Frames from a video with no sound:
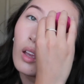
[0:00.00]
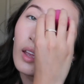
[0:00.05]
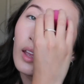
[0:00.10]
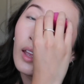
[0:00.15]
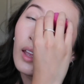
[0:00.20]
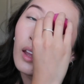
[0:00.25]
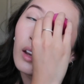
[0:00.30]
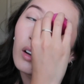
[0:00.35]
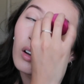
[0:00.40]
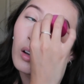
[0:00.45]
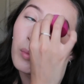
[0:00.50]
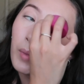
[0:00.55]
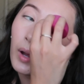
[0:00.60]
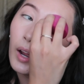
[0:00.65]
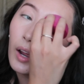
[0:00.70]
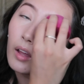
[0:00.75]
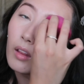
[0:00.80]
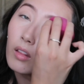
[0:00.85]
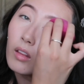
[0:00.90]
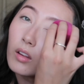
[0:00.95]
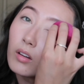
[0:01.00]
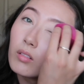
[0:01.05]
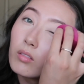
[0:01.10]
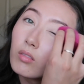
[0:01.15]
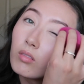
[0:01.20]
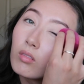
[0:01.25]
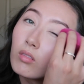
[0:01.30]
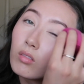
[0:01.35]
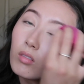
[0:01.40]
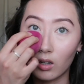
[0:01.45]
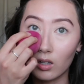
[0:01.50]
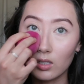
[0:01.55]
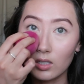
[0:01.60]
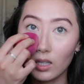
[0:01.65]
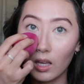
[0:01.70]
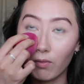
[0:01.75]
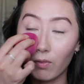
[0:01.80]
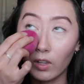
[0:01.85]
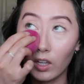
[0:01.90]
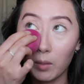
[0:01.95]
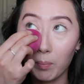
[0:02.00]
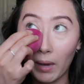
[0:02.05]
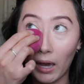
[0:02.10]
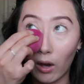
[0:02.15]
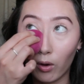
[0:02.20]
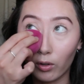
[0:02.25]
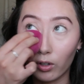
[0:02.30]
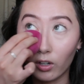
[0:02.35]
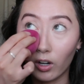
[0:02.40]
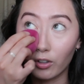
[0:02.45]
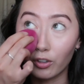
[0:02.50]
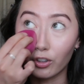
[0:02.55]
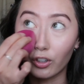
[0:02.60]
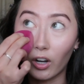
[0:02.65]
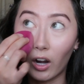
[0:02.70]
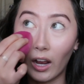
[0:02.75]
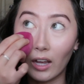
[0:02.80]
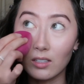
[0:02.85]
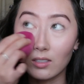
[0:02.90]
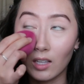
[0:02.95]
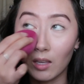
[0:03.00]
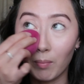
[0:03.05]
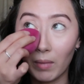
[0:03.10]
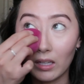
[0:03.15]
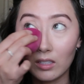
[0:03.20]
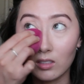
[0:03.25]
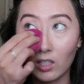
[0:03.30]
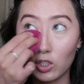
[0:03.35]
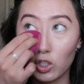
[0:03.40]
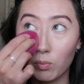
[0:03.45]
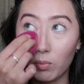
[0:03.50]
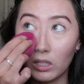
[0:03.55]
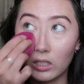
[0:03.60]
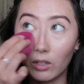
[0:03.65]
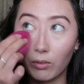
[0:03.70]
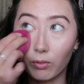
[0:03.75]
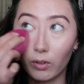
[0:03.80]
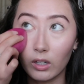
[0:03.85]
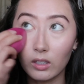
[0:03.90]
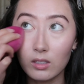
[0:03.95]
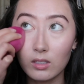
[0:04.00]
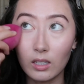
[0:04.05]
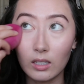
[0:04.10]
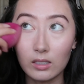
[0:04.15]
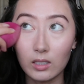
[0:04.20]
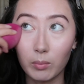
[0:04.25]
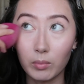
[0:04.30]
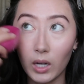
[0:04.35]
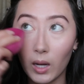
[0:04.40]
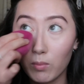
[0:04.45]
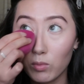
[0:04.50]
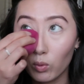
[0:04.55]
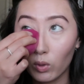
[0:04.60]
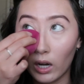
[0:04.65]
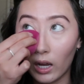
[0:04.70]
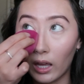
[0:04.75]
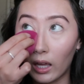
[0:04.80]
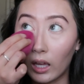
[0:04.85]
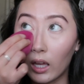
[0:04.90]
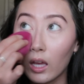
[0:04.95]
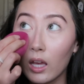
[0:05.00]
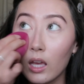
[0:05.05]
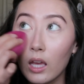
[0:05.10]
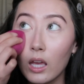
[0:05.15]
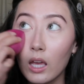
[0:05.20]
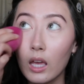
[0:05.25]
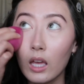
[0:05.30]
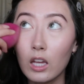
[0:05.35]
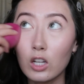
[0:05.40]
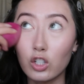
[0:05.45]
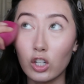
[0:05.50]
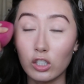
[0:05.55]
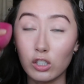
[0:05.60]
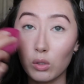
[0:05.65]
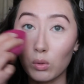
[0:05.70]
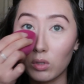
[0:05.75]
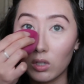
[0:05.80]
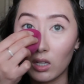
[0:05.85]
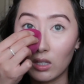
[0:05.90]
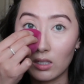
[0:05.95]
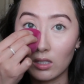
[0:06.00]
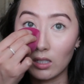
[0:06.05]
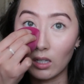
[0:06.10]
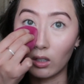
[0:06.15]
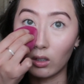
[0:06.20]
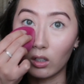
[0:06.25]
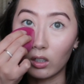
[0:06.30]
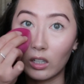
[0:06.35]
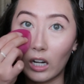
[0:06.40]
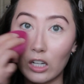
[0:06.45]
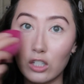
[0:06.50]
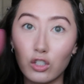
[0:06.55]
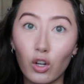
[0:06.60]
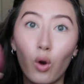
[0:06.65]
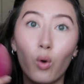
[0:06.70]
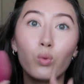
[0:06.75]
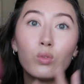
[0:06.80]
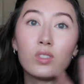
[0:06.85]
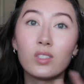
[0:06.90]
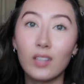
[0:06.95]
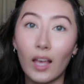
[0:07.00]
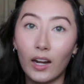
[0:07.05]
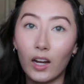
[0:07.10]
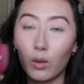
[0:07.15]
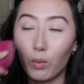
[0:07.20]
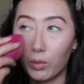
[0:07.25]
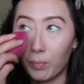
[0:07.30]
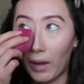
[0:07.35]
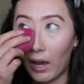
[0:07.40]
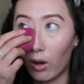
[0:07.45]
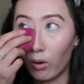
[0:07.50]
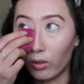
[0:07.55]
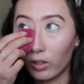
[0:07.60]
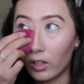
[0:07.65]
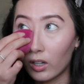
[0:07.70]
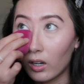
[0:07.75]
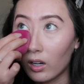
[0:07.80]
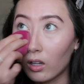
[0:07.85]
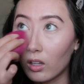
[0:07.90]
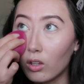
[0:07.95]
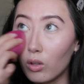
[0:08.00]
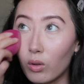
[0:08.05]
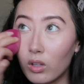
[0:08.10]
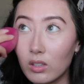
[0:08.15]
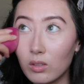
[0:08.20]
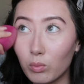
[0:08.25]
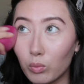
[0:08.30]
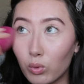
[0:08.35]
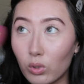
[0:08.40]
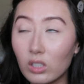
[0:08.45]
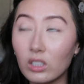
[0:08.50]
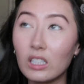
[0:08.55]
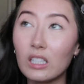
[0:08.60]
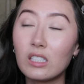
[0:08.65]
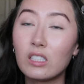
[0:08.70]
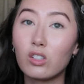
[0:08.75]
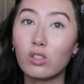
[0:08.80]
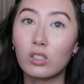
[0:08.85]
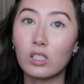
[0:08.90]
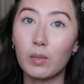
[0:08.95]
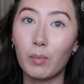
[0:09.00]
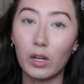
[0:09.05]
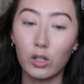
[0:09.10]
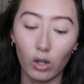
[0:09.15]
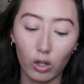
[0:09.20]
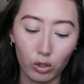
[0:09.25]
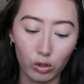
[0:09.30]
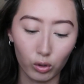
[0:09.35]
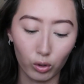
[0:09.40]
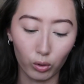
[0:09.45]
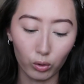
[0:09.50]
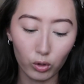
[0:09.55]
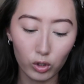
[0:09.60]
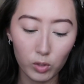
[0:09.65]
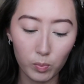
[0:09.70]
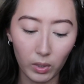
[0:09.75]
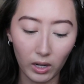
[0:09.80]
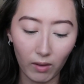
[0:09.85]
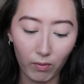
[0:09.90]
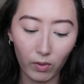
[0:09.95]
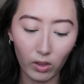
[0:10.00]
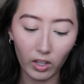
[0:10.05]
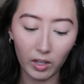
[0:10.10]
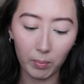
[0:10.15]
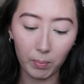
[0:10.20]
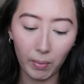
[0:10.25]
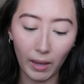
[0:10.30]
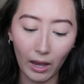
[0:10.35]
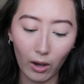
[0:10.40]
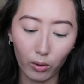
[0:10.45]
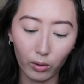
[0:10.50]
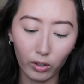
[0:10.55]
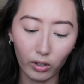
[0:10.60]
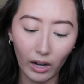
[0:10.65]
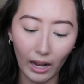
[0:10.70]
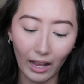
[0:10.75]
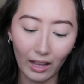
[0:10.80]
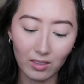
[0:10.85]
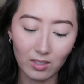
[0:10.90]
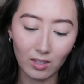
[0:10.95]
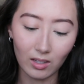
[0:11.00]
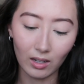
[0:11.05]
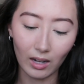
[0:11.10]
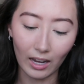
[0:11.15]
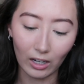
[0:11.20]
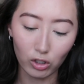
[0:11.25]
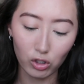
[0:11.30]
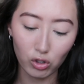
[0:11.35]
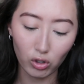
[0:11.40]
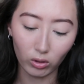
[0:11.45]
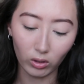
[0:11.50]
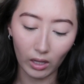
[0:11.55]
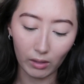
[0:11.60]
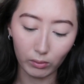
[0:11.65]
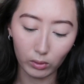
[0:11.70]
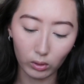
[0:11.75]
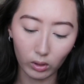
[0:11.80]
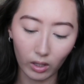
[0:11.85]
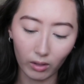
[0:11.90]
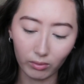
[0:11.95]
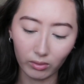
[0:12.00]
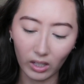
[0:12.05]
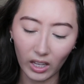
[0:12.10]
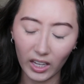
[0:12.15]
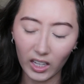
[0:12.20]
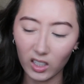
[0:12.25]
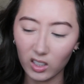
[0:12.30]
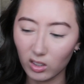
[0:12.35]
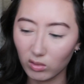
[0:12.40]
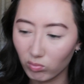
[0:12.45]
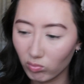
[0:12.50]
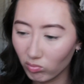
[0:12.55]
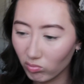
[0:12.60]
and on my eyelid. Honestly, I feel like powder under your eyes can make such a big difference. Like sometimes when I just use concealer and I don't set it with powder, you can really still see my dark circles, but I feel like powder adds an extra level of like